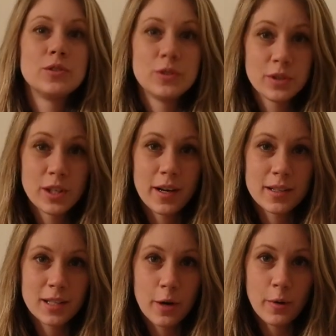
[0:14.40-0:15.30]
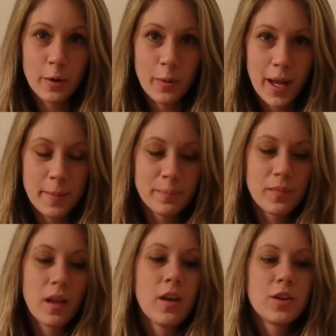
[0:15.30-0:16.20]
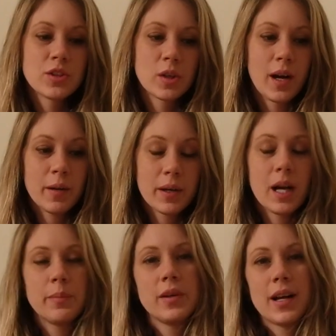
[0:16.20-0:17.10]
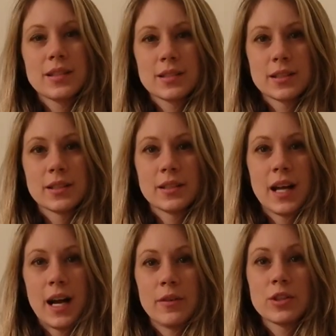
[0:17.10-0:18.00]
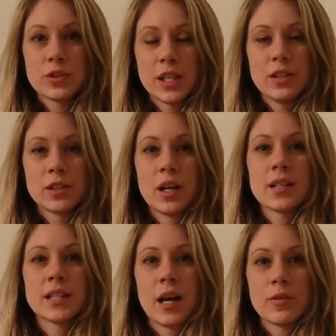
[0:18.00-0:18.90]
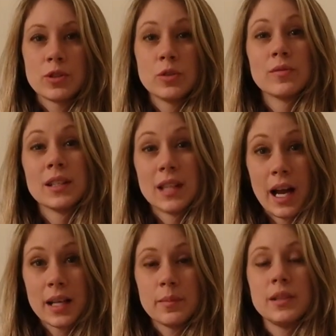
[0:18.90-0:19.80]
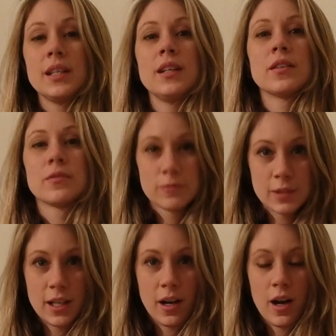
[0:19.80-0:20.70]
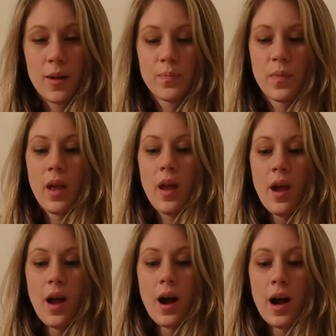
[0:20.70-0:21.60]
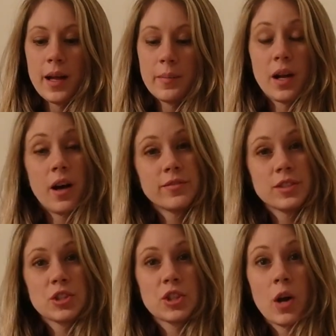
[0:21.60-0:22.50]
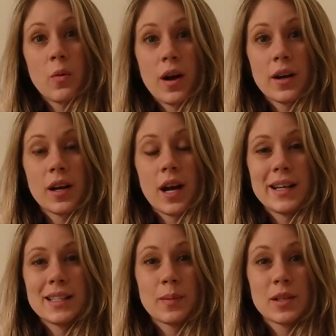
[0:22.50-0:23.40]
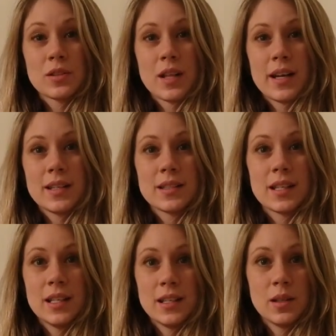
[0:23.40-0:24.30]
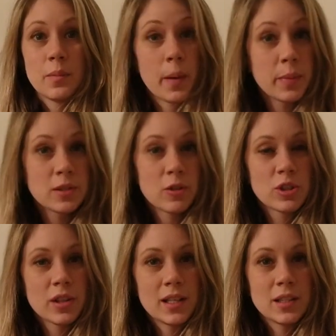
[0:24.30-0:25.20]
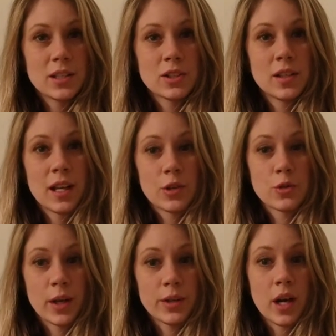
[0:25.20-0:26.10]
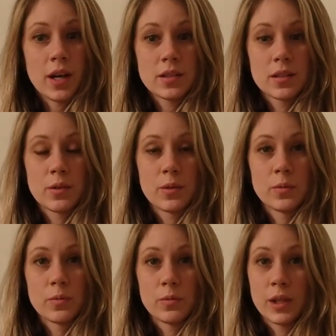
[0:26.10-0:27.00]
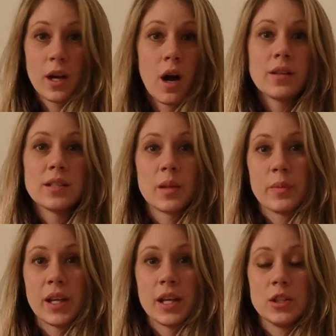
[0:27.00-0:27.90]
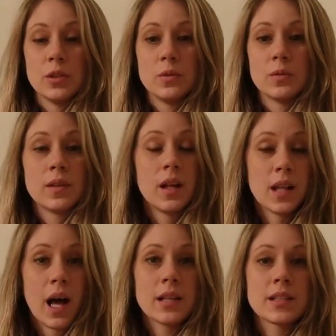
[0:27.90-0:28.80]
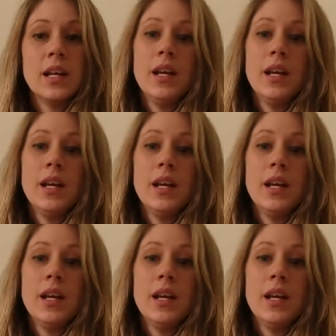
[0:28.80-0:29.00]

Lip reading: do the dogs not run away. So I want to help you guys learn how to train your dogs, how to reliably recall. I'm an off-leash dog walker. I specialize in puppy socialization and trail dogs, so recall is something I do a lot.